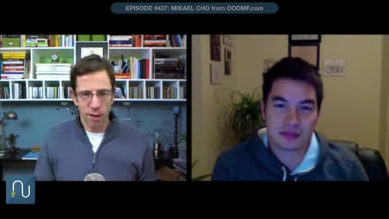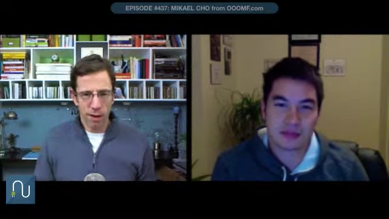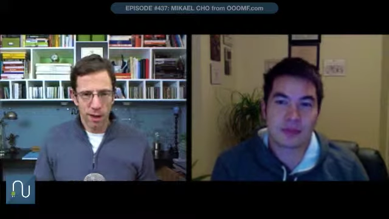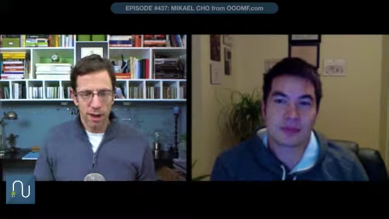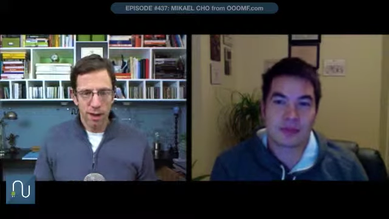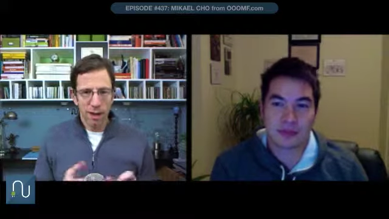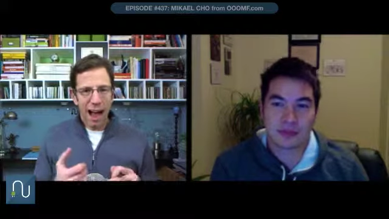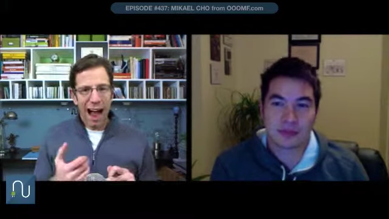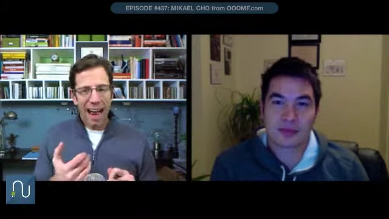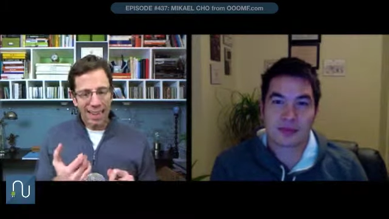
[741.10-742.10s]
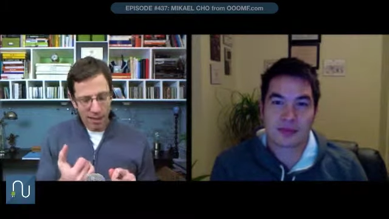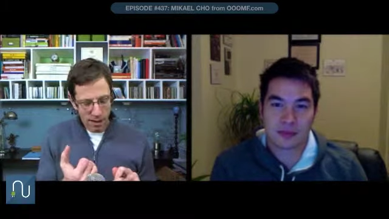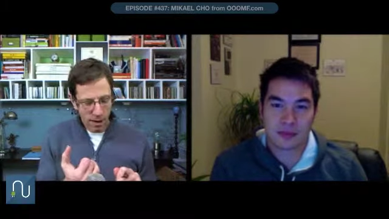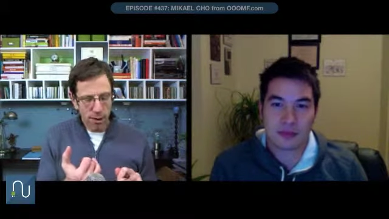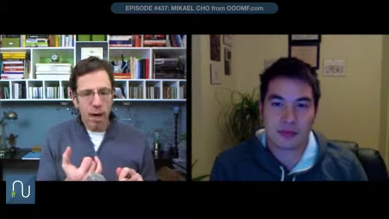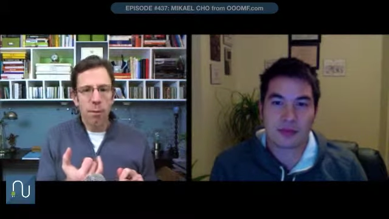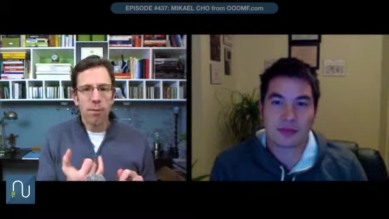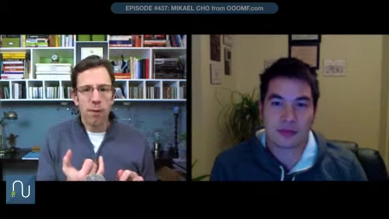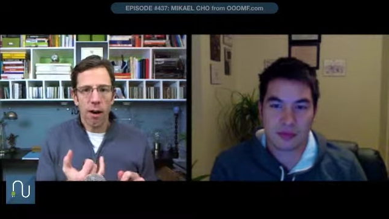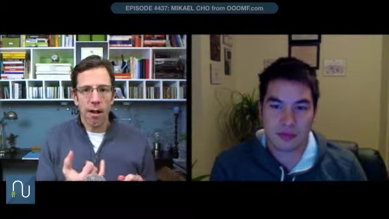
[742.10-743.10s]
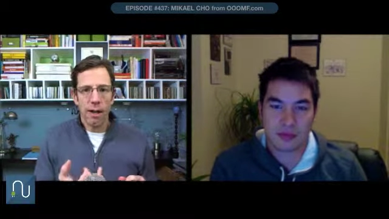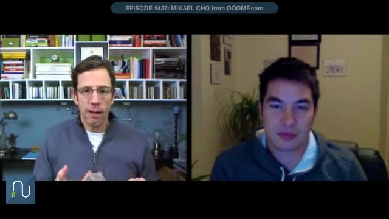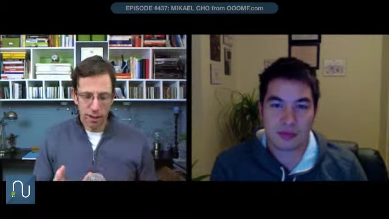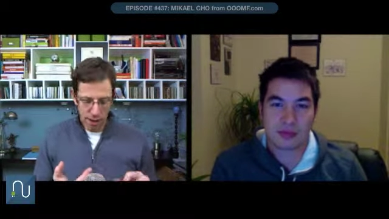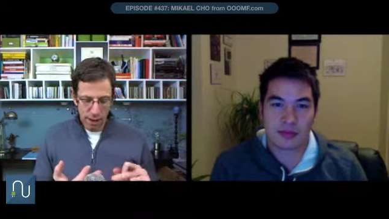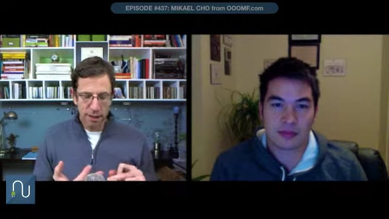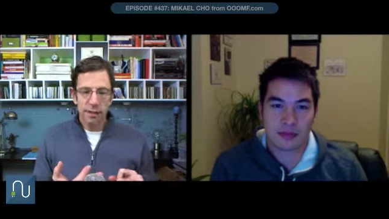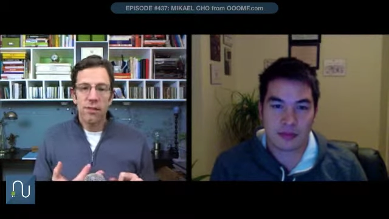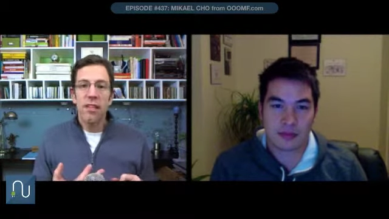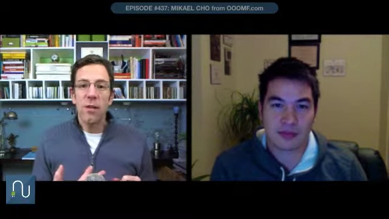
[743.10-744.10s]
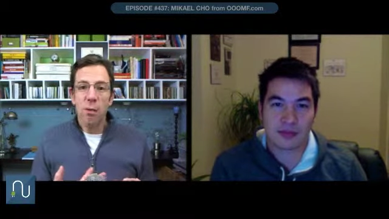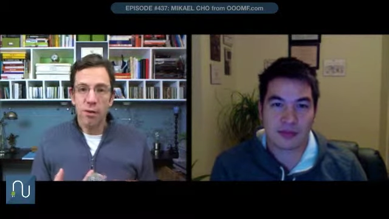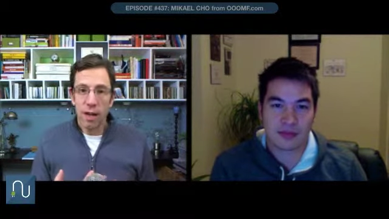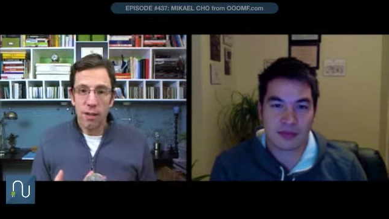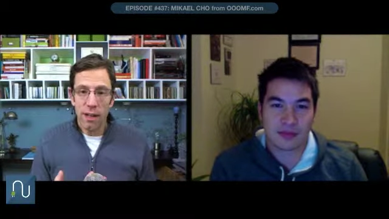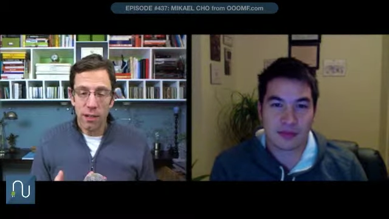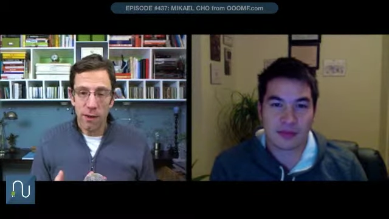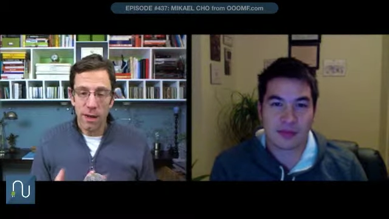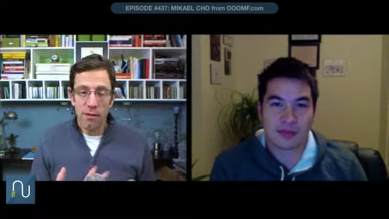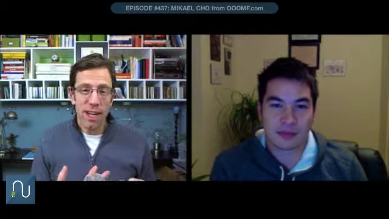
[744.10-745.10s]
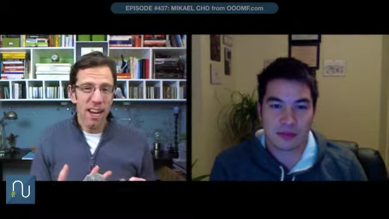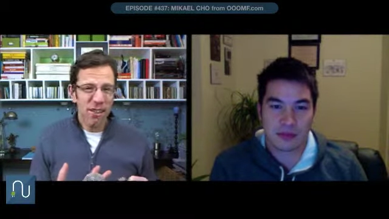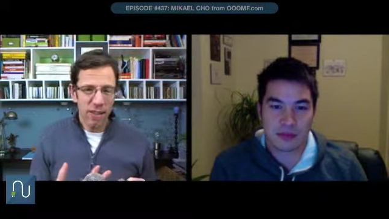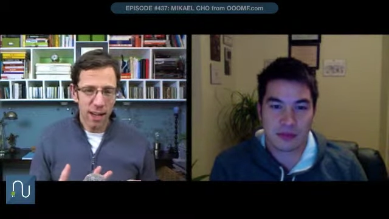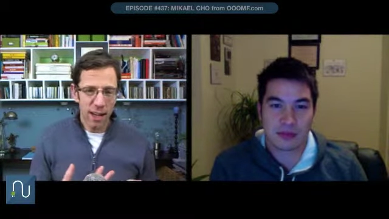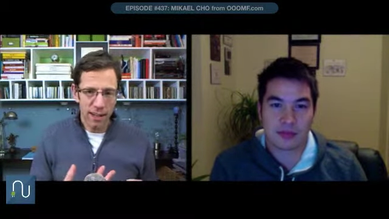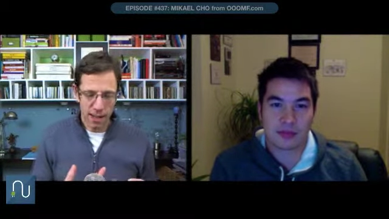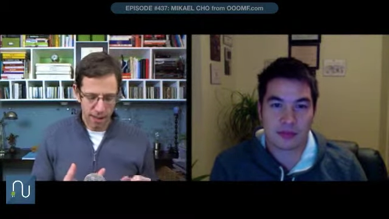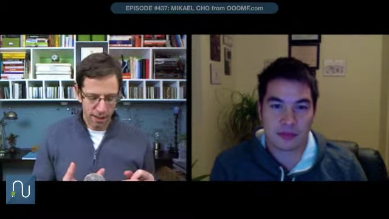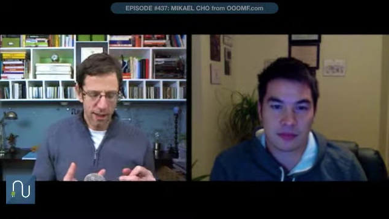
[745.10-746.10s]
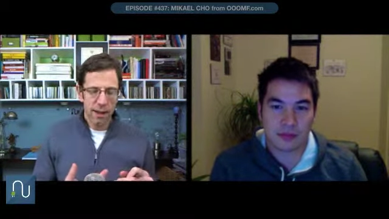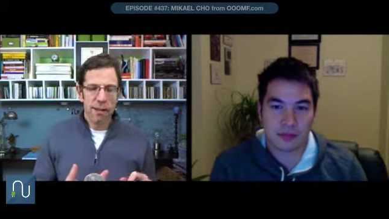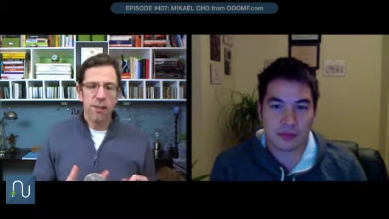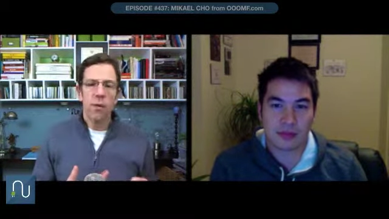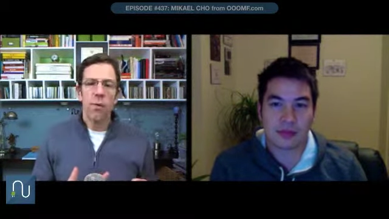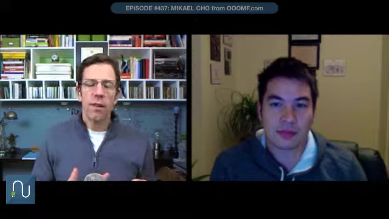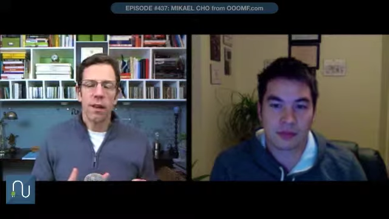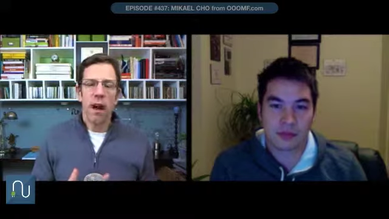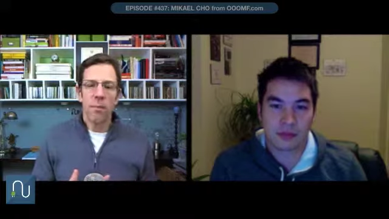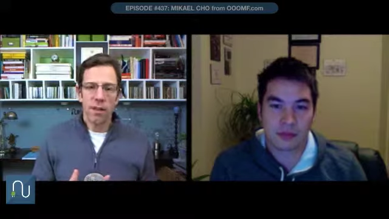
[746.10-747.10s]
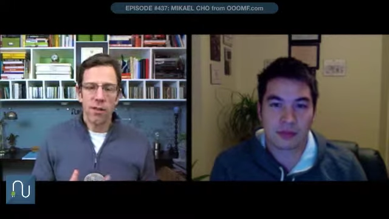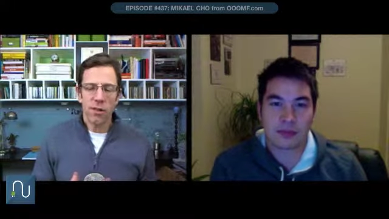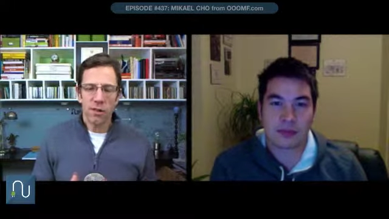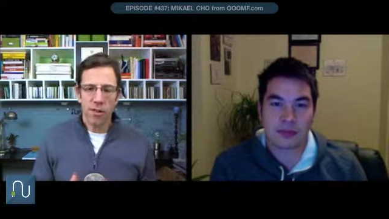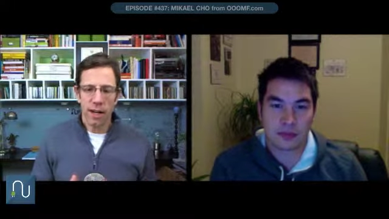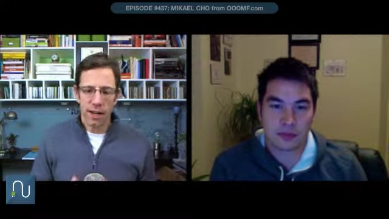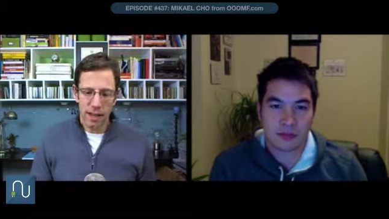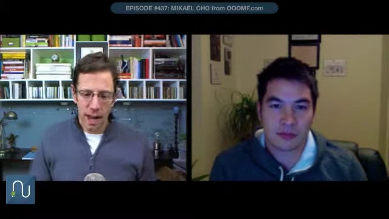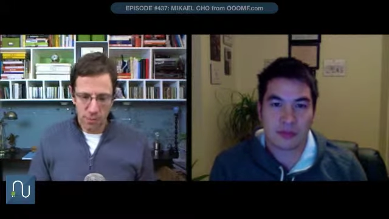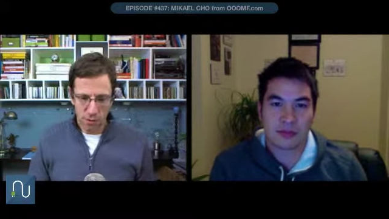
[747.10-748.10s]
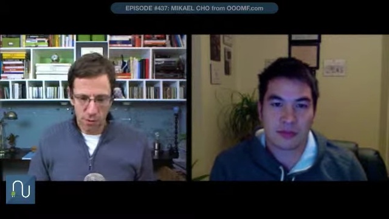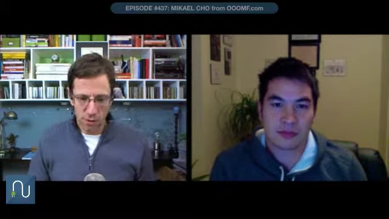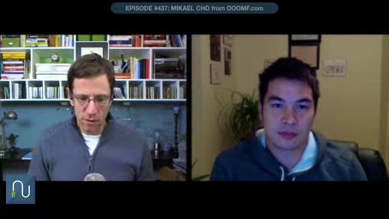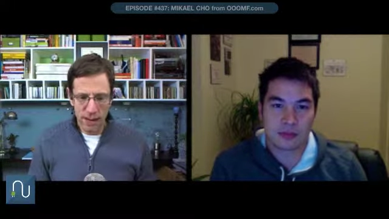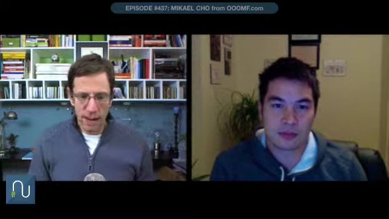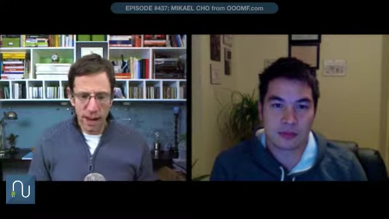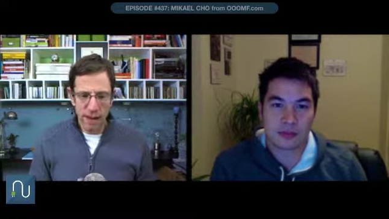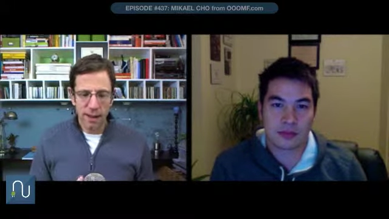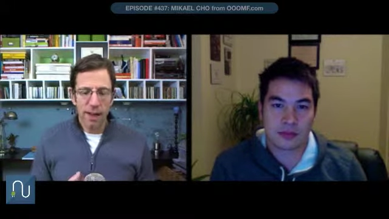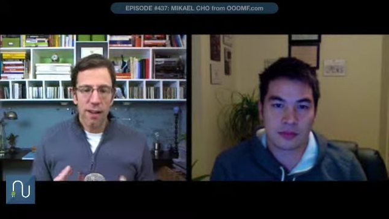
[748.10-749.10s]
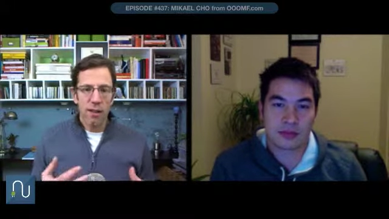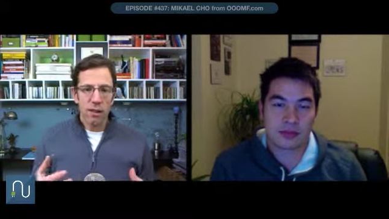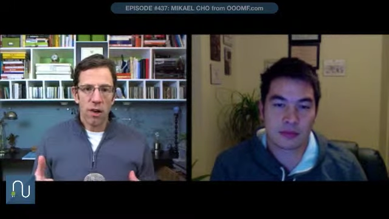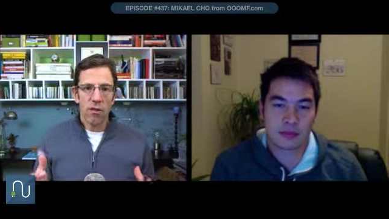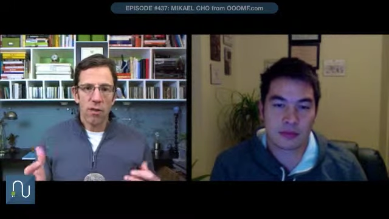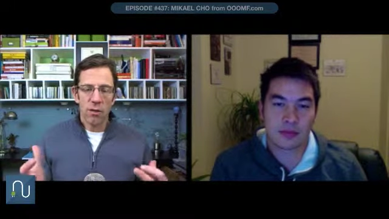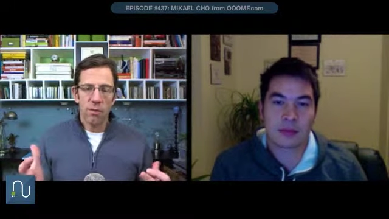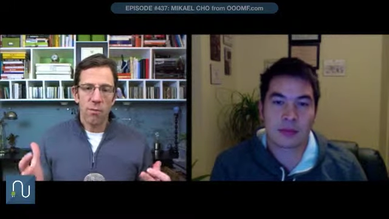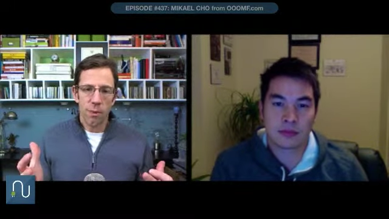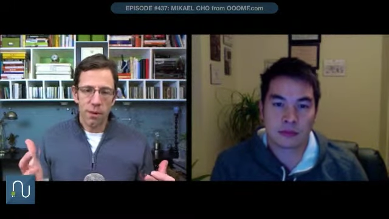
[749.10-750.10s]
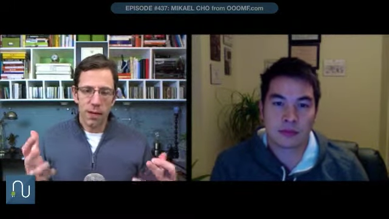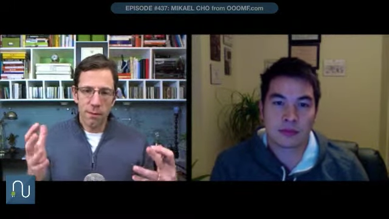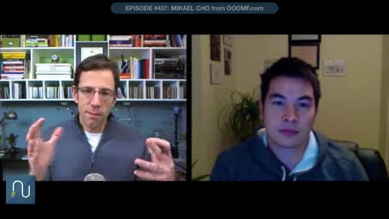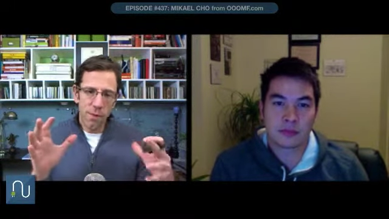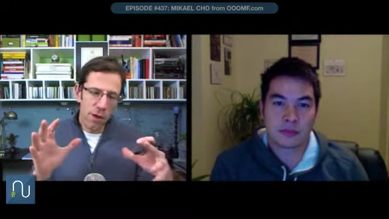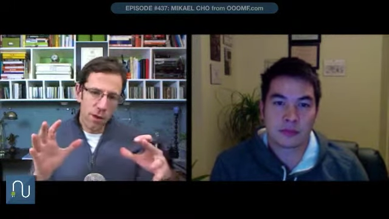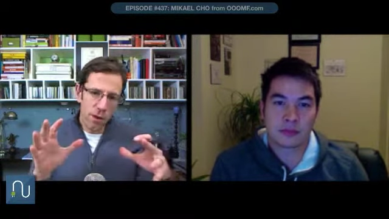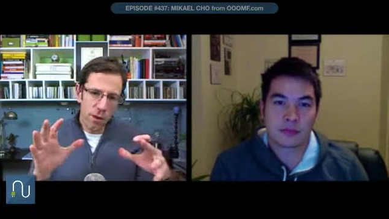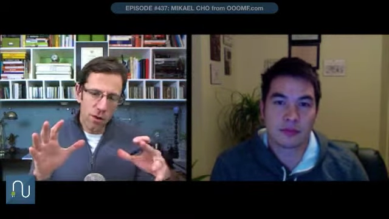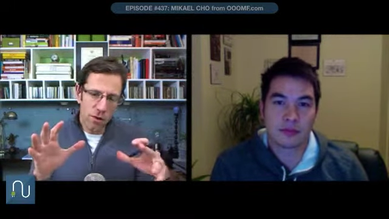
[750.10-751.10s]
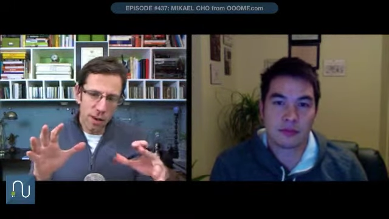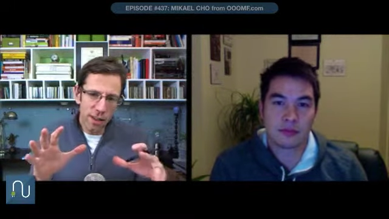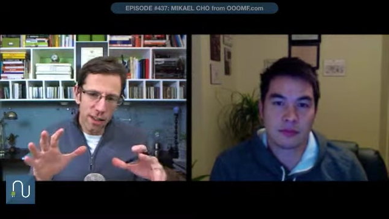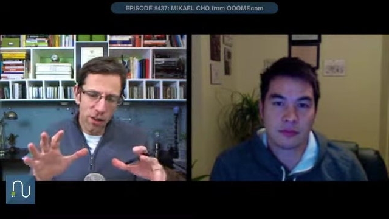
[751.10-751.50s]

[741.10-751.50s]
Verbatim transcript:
Speaker 1: work. I come up with your idea, see what's out there right now, test the idea, see what the competition looks like in the app stores, and then start to put the you know you're, you're starting to